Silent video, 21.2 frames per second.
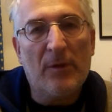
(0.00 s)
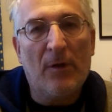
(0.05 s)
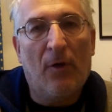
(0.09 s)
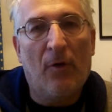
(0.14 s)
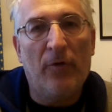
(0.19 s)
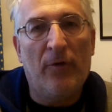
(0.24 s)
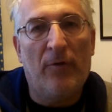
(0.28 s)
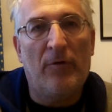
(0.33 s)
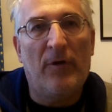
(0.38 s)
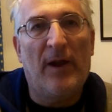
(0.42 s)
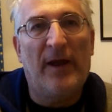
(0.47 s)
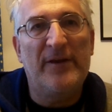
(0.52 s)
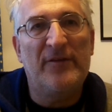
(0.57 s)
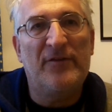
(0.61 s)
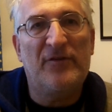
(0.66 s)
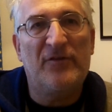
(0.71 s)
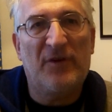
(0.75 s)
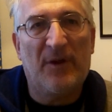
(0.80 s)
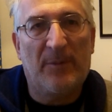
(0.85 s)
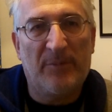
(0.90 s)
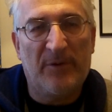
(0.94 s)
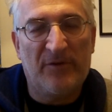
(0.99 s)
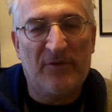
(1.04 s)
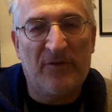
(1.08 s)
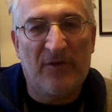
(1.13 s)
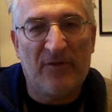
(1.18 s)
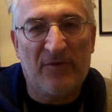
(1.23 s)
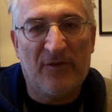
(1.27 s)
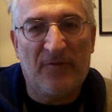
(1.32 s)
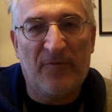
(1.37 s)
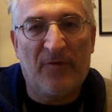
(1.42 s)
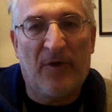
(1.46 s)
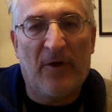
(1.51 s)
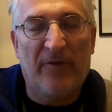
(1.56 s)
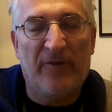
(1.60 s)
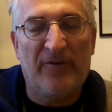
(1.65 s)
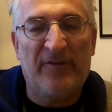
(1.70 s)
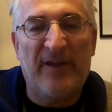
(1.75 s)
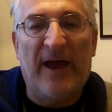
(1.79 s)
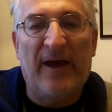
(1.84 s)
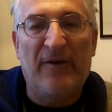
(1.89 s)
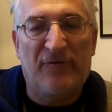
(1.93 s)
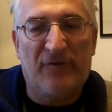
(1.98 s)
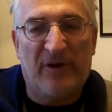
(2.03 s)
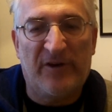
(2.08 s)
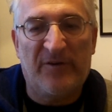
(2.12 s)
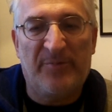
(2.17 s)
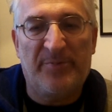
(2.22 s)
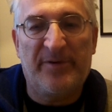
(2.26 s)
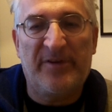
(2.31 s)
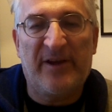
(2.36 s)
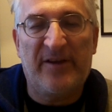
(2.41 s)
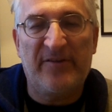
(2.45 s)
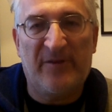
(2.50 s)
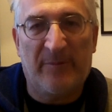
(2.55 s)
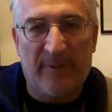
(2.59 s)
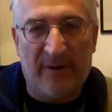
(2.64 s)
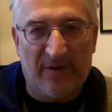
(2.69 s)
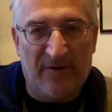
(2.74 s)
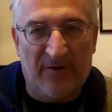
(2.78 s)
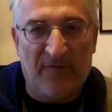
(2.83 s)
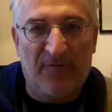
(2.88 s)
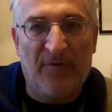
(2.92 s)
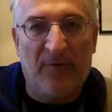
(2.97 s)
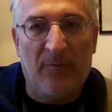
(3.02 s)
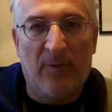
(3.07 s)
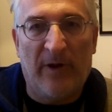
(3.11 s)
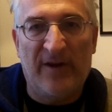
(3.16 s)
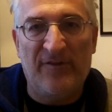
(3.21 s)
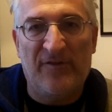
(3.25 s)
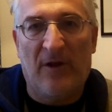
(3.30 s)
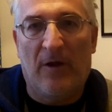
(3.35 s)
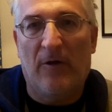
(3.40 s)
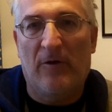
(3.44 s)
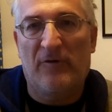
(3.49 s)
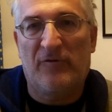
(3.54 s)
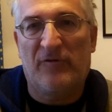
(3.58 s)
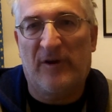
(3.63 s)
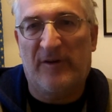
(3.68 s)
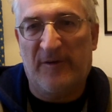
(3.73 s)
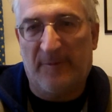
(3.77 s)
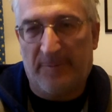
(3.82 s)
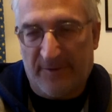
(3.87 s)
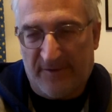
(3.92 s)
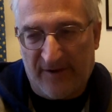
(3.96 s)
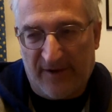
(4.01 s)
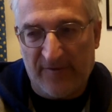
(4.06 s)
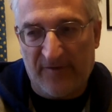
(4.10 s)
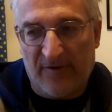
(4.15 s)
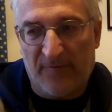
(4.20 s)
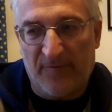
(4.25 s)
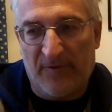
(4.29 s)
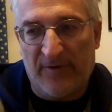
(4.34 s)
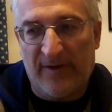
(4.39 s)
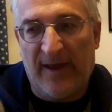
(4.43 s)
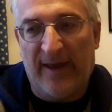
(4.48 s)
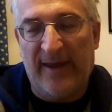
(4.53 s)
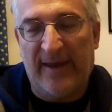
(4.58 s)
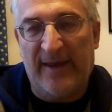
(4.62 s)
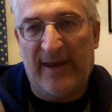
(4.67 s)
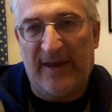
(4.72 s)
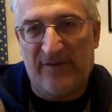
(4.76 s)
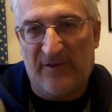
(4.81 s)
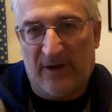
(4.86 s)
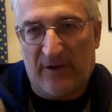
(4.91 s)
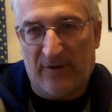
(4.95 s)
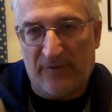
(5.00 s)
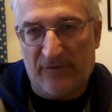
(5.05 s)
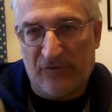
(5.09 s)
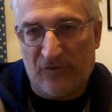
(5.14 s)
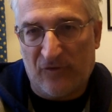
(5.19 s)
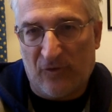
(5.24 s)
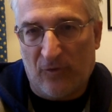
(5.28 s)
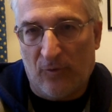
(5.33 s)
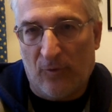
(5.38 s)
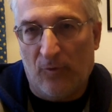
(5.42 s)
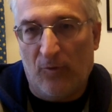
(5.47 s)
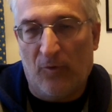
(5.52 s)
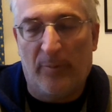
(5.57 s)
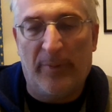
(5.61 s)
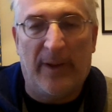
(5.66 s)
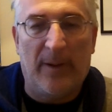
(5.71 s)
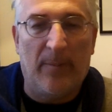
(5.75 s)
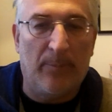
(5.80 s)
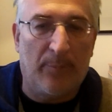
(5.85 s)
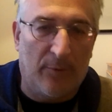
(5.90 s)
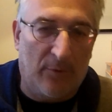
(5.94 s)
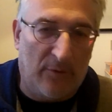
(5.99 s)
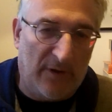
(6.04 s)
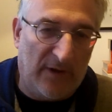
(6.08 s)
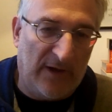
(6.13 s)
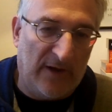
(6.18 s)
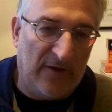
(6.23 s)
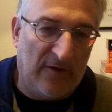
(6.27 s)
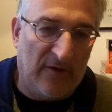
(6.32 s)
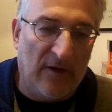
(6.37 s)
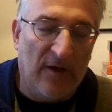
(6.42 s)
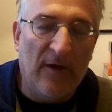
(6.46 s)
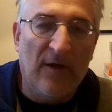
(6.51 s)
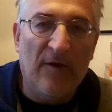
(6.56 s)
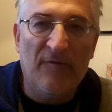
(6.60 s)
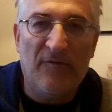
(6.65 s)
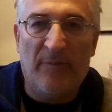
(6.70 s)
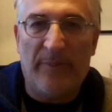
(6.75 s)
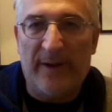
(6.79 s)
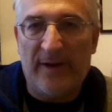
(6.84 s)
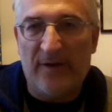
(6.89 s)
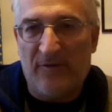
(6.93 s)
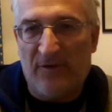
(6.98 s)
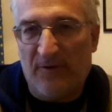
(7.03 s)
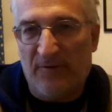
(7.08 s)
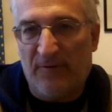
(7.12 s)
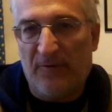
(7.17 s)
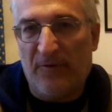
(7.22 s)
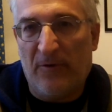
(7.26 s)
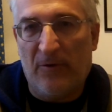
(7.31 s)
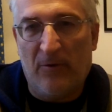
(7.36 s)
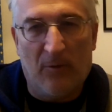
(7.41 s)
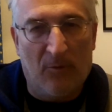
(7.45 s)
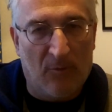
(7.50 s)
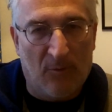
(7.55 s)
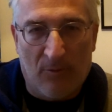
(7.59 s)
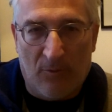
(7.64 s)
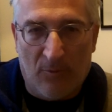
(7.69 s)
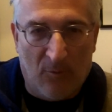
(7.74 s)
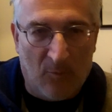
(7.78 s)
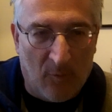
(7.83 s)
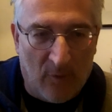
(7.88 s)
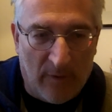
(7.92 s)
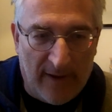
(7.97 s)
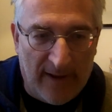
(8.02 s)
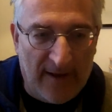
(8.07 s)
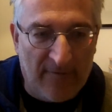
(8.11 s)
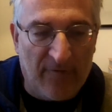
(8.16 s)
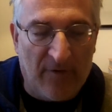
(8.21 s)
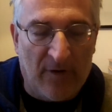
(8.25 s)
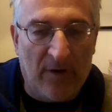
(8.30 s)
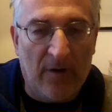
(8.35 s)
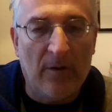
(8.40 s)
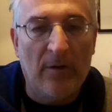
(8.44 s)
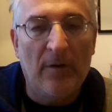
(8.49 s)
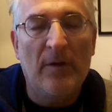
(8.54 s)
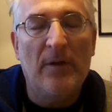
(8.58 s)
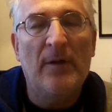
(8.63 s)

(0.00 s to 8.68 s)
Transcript: on the relationship as the father's now trying to protect him in a different way. He's no longer trying to protect him from getting kicked out of school or being bullied for being different or whatever,